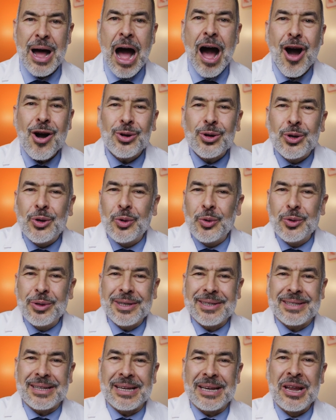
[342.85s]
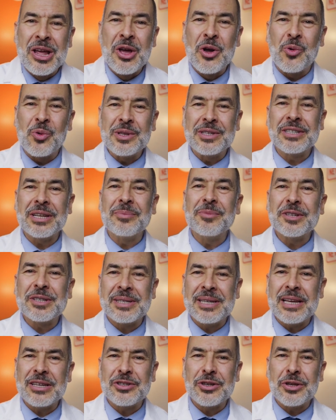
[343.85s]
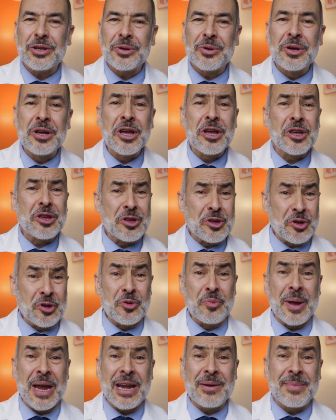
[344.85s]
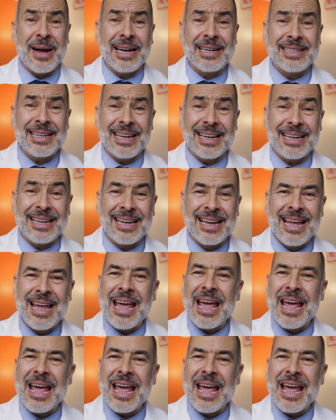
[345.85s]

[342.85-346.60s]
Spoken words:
How cool is it when someone says to you, you made my day,